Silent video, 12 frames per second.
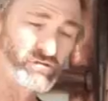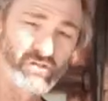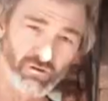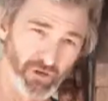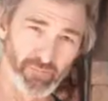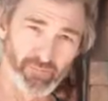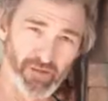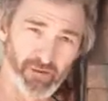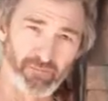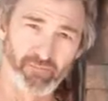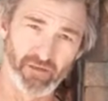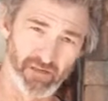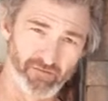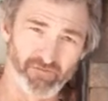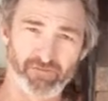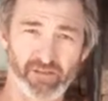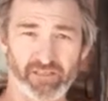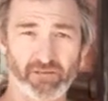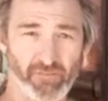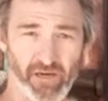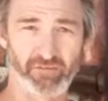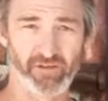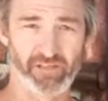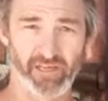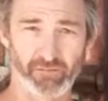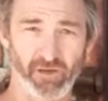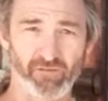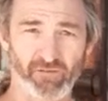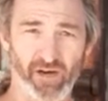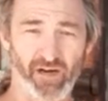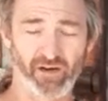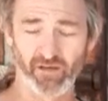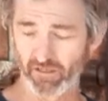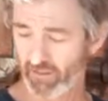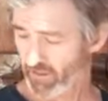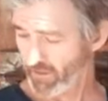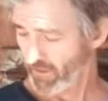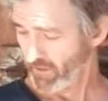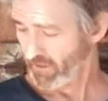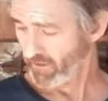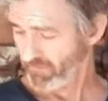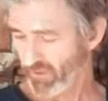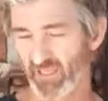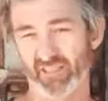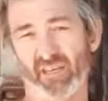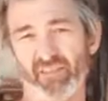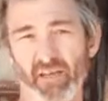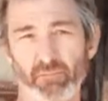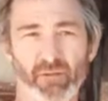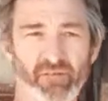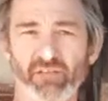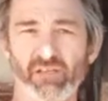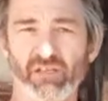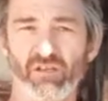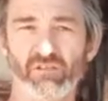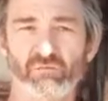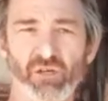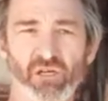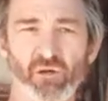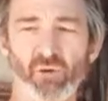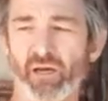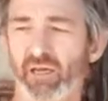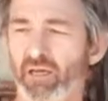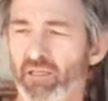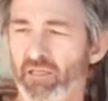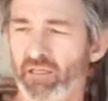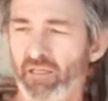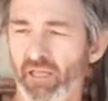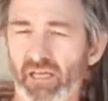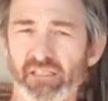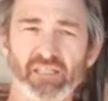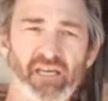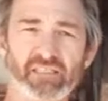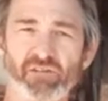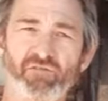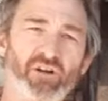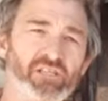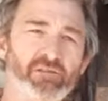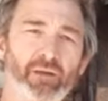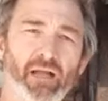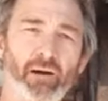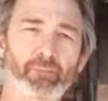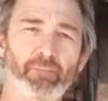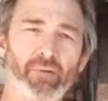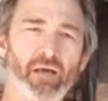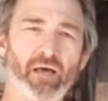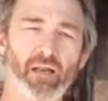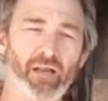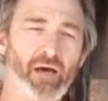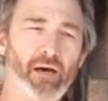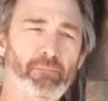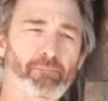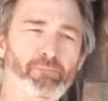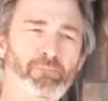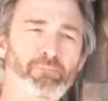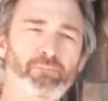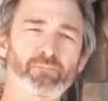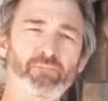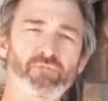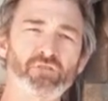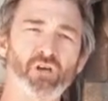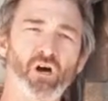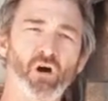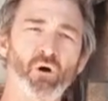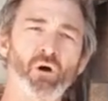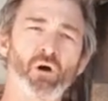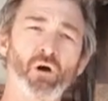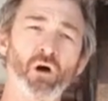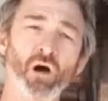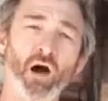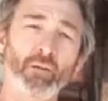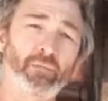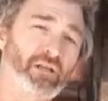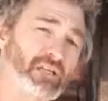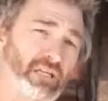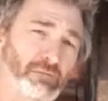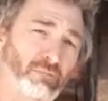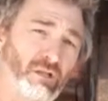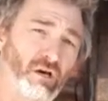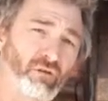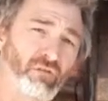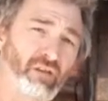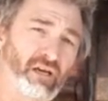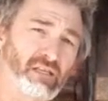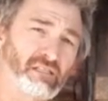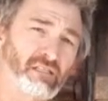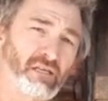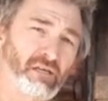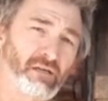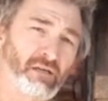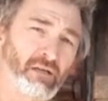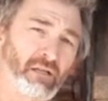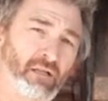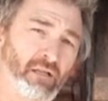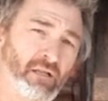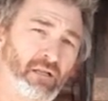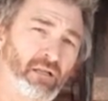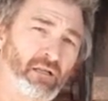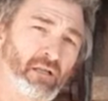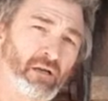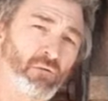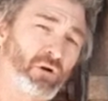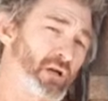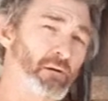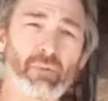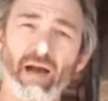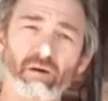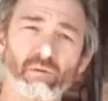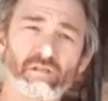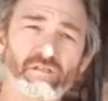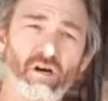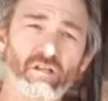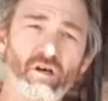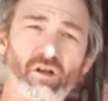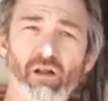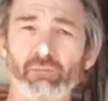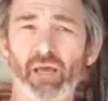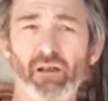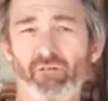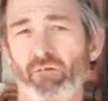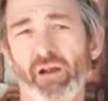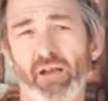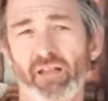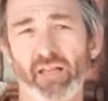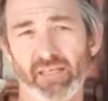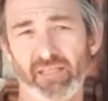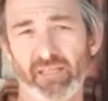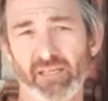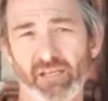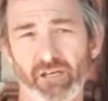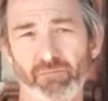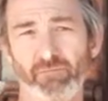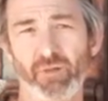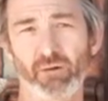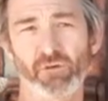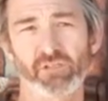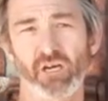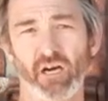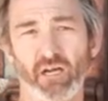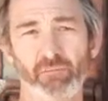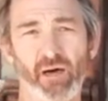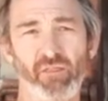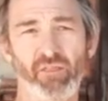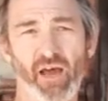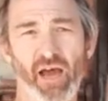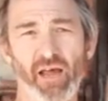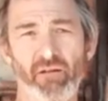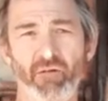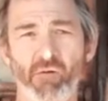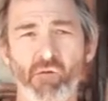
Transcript: scrape them and fix them every time I fire, but it's not that big a deal. It goes pretty quick. And it's nice to freshen them up. And so I'm going to keep loading this. We'll come back when it's all loaded. I'm getting ready to light the kiln, and we'll talk about that.